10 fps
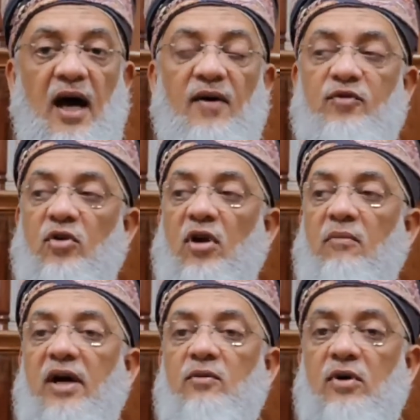after
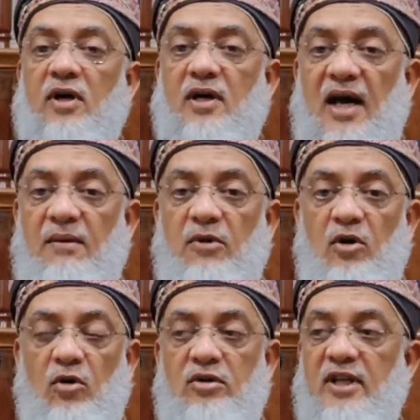all my work, I am
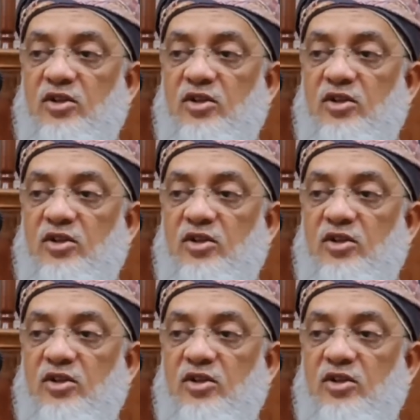alone,